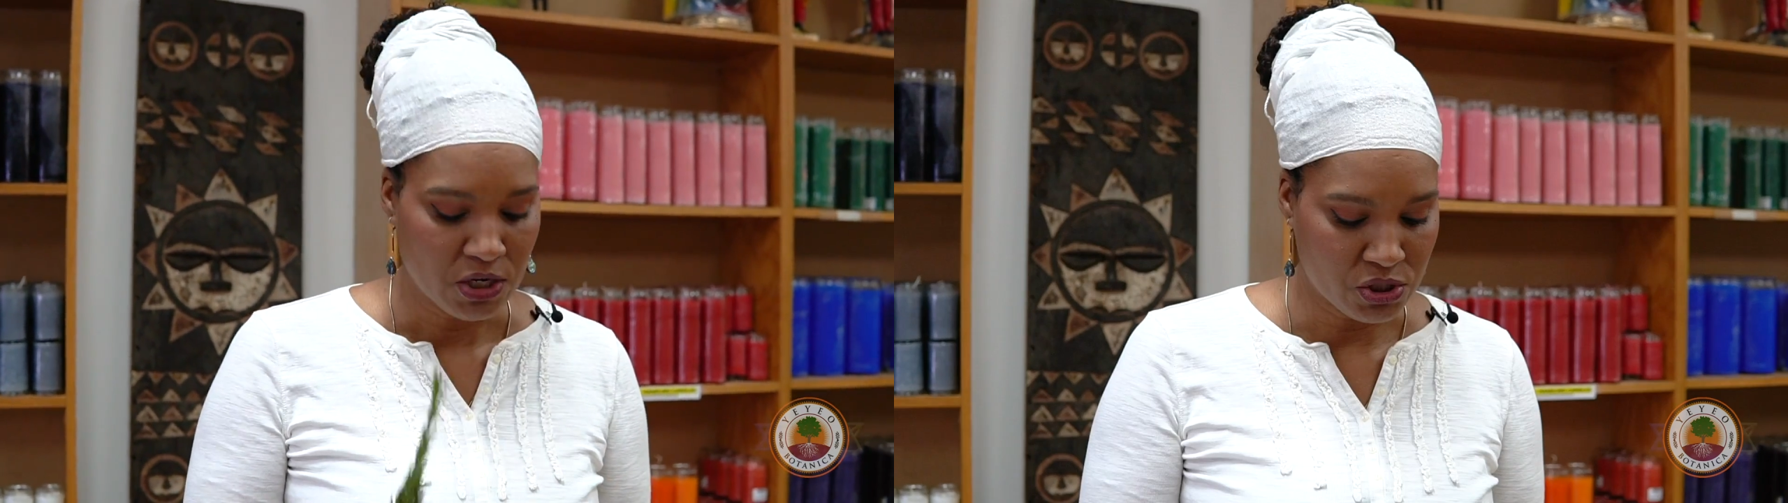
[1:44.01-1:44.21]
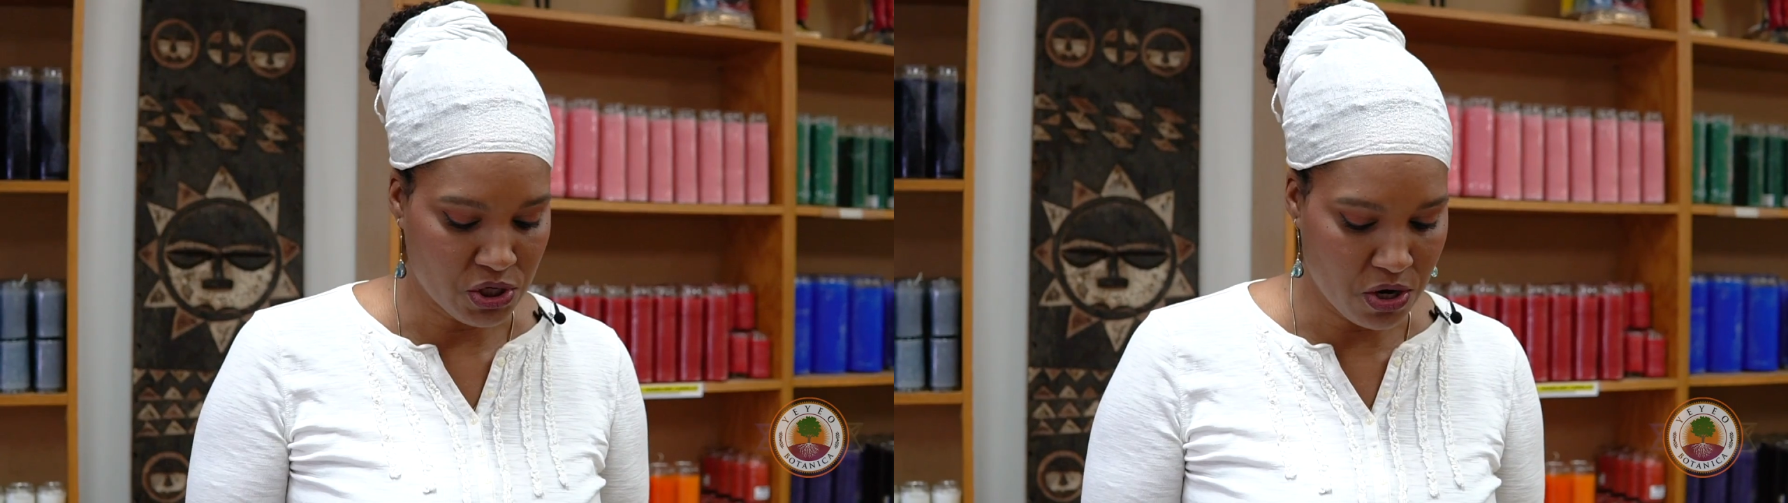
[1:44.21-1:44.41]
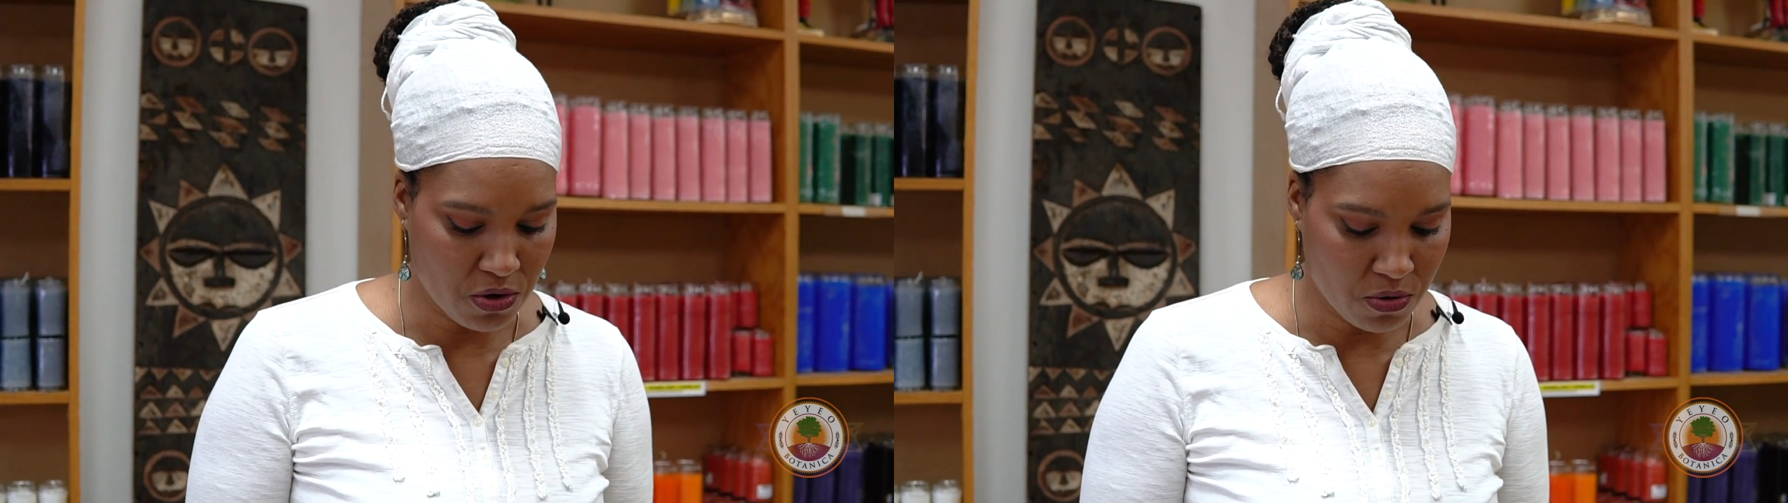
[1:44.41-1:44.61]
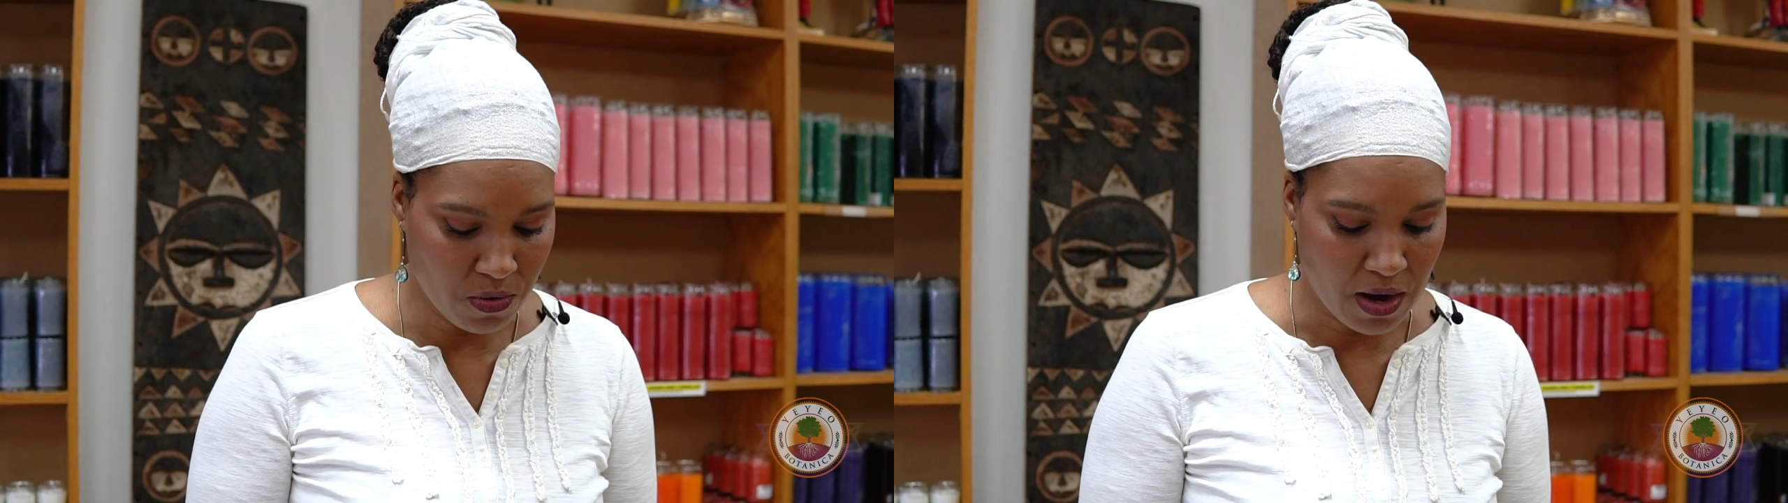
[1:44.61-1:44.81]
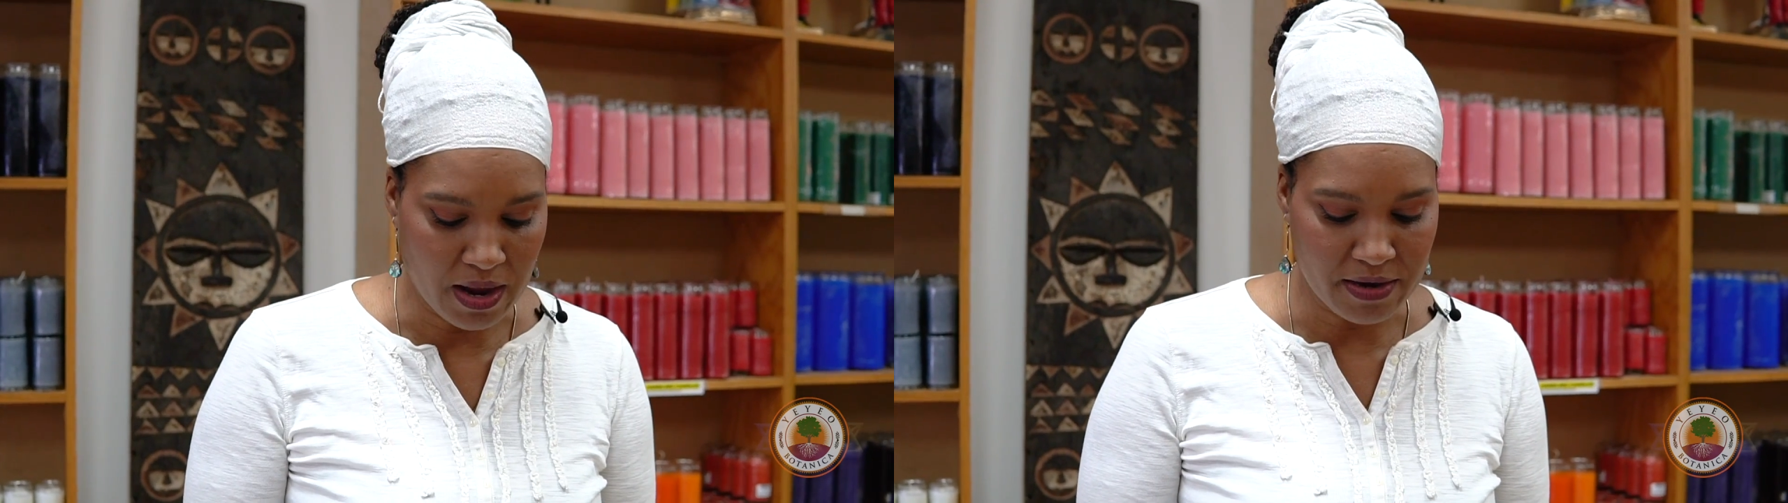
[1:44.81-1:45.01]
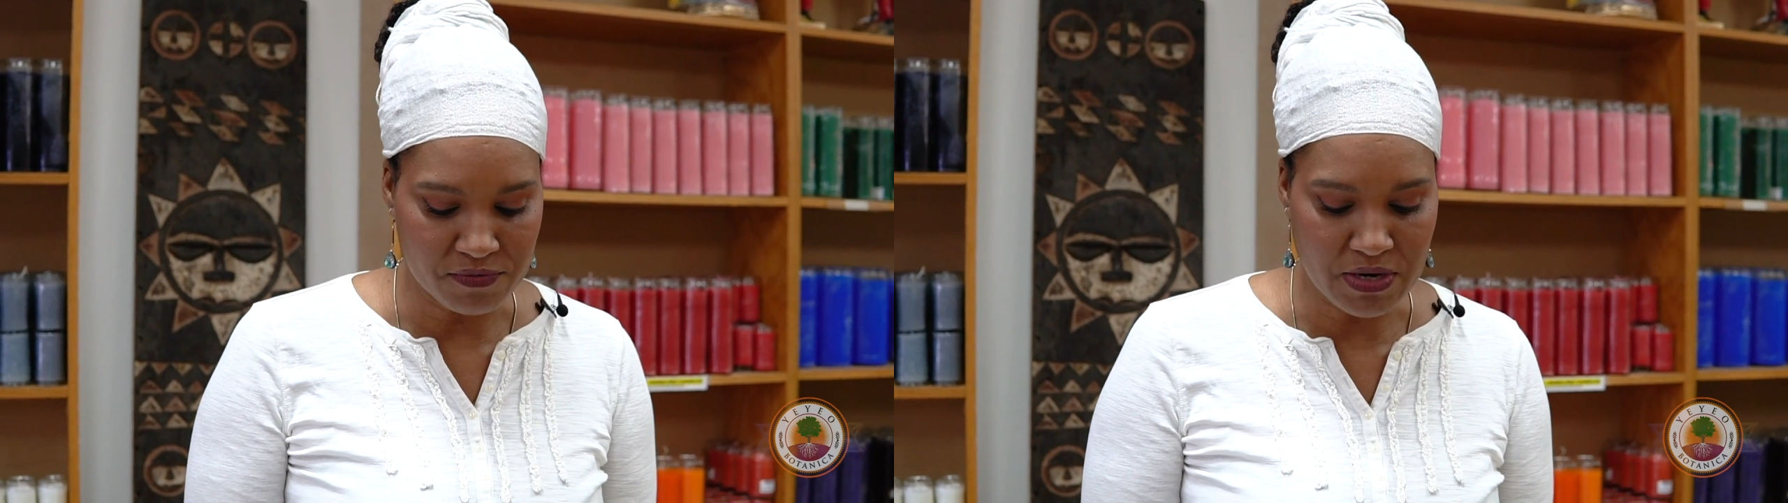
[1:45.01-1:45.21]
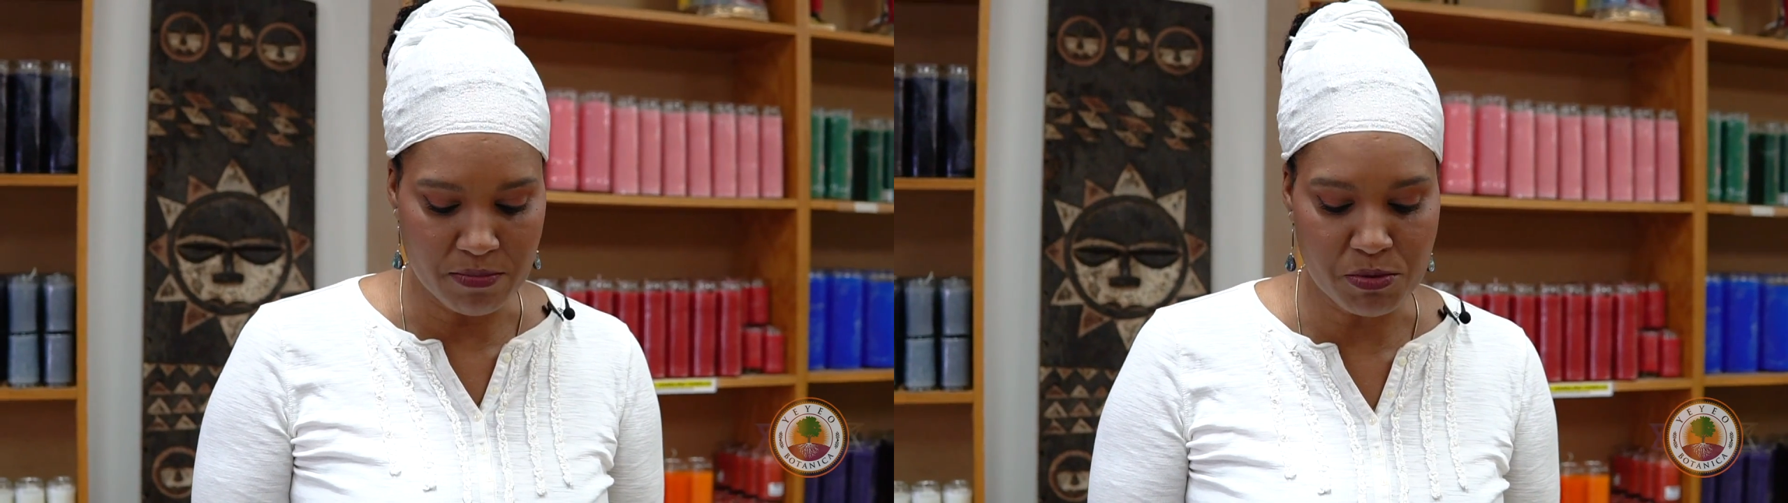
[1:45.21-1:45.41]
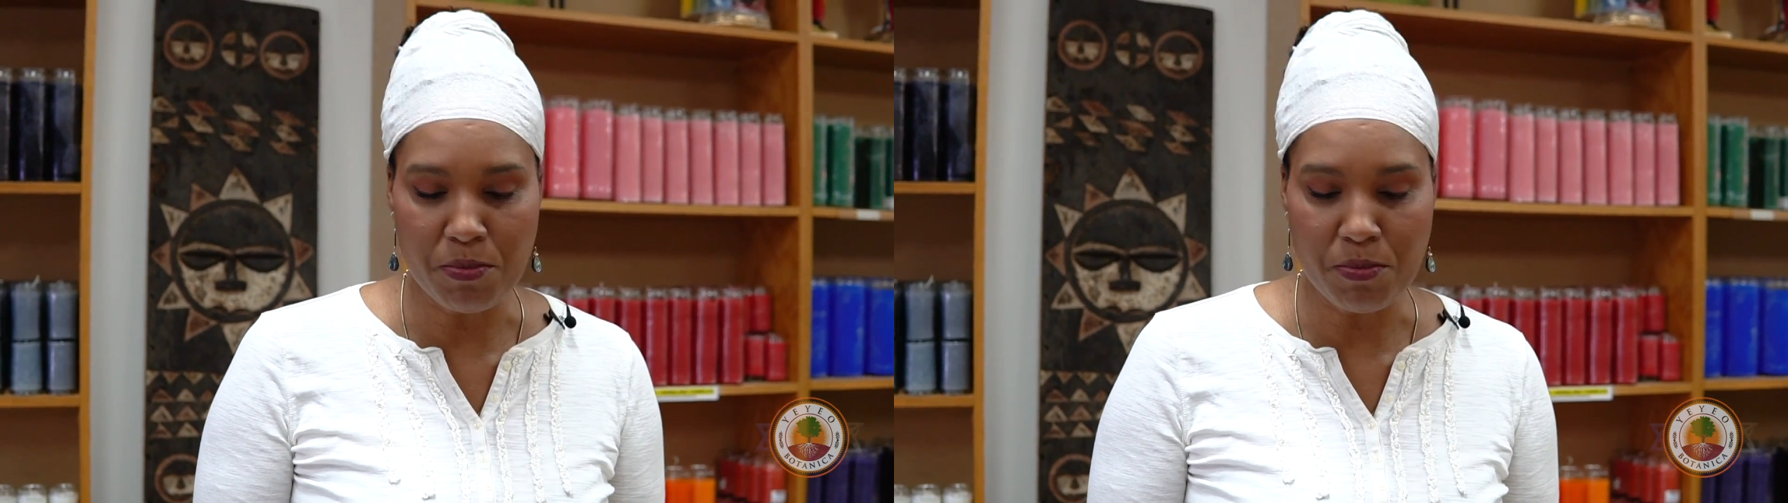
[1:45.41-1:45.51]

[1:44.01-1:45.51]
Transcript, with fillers: So, a lot of times